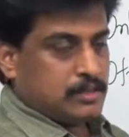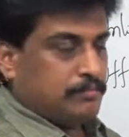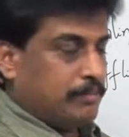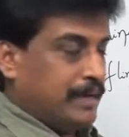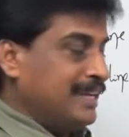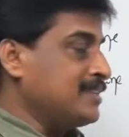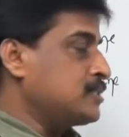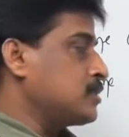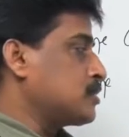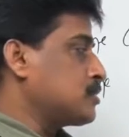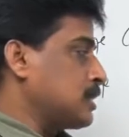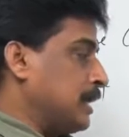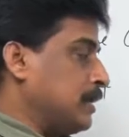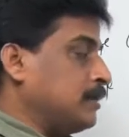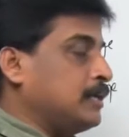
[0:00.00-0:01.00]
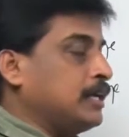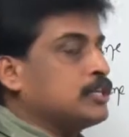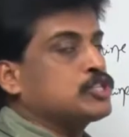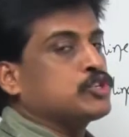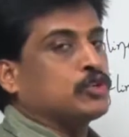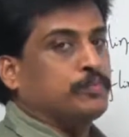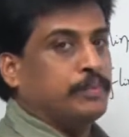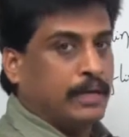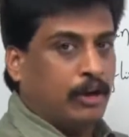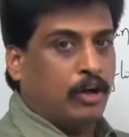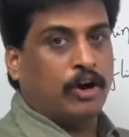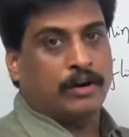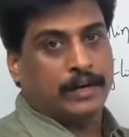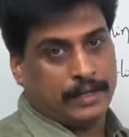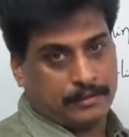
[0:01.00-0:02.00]
Means sender should be
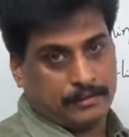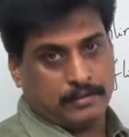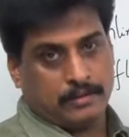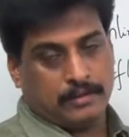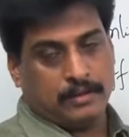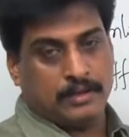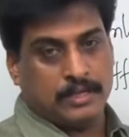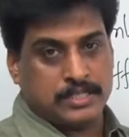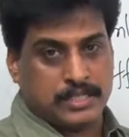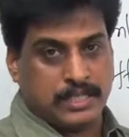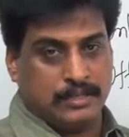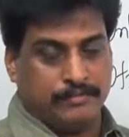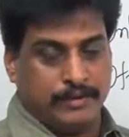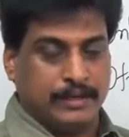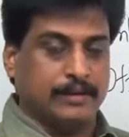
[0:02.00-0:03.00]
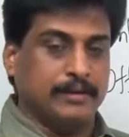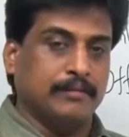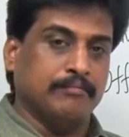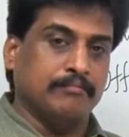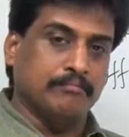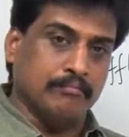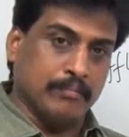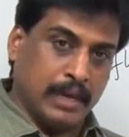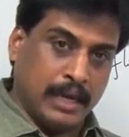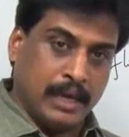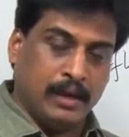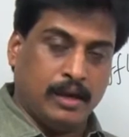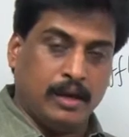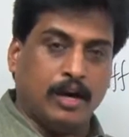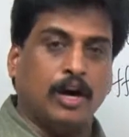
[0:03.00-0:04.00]
logged in. Receiver
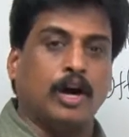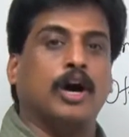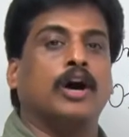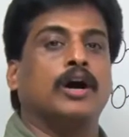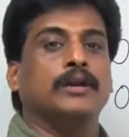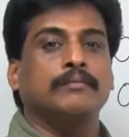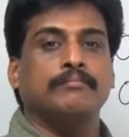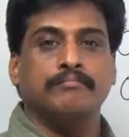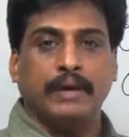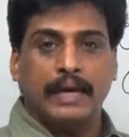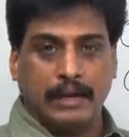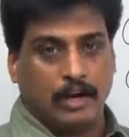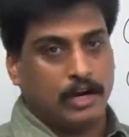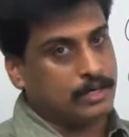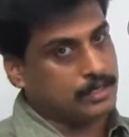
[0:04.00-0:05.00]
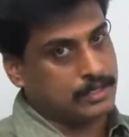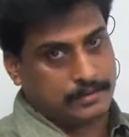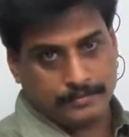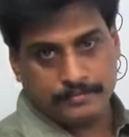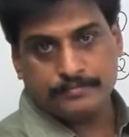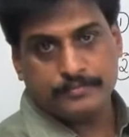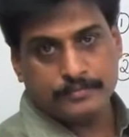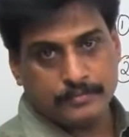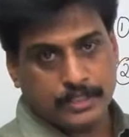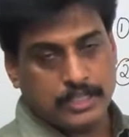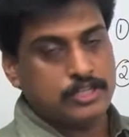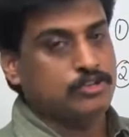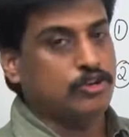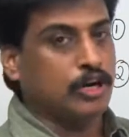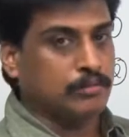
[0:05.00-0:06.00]
may or may not. It
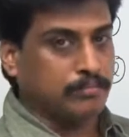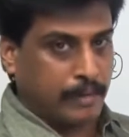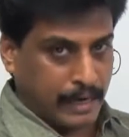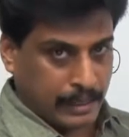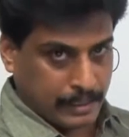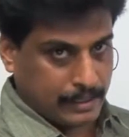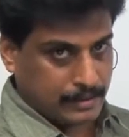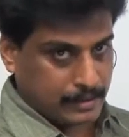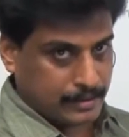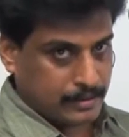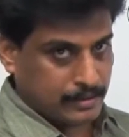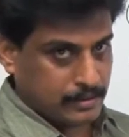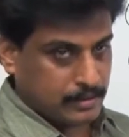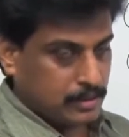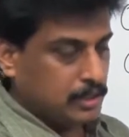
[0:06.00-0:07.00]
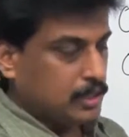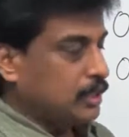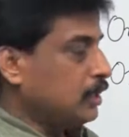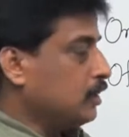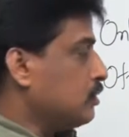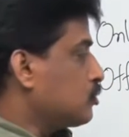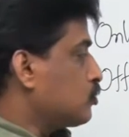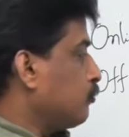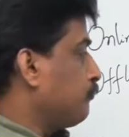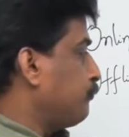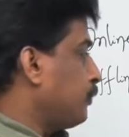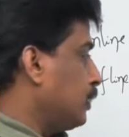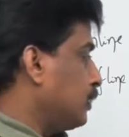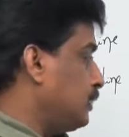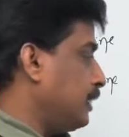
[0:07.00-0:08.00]
is not mandatory. So
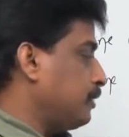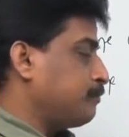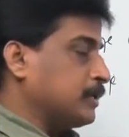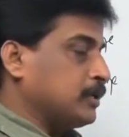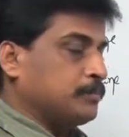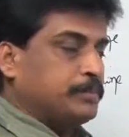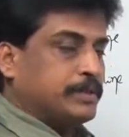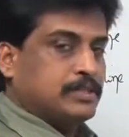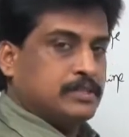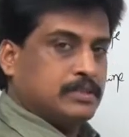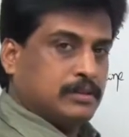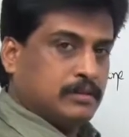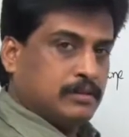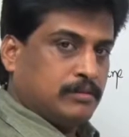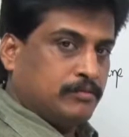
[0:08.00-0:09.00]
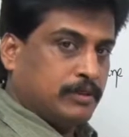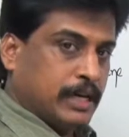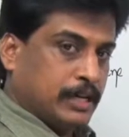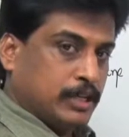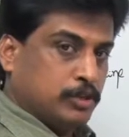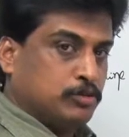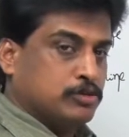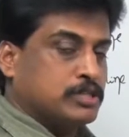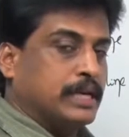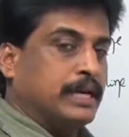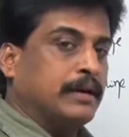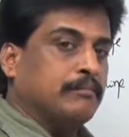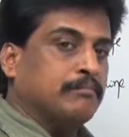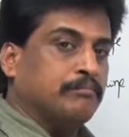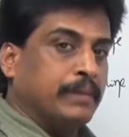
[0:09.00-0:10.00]
for that purpose, we are
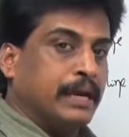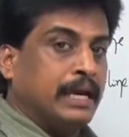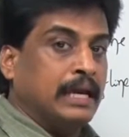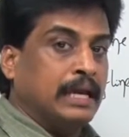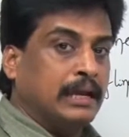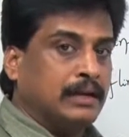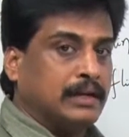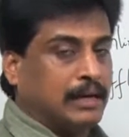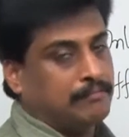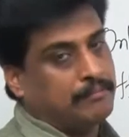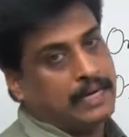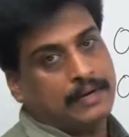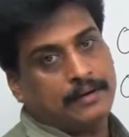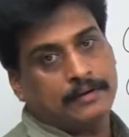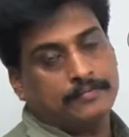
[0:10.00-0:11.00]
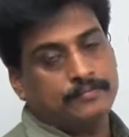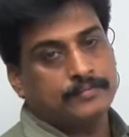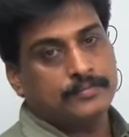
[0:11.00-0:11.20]
using mail command.